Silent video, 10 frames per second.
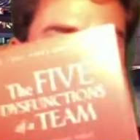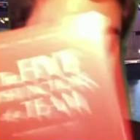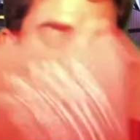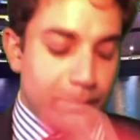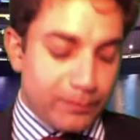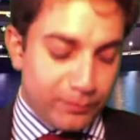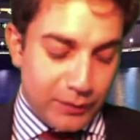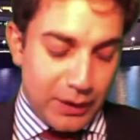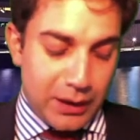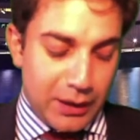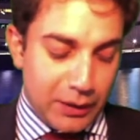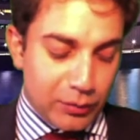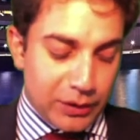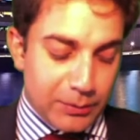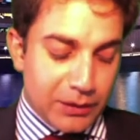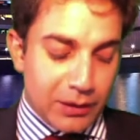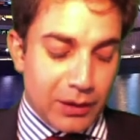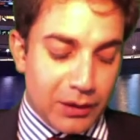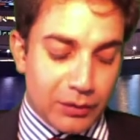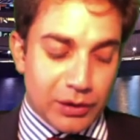So I uh, recommend,
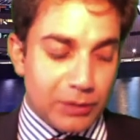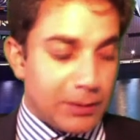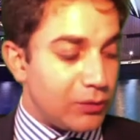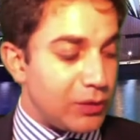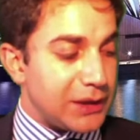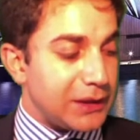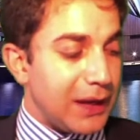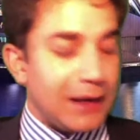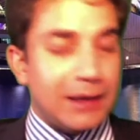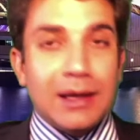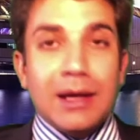highly recommend reading that.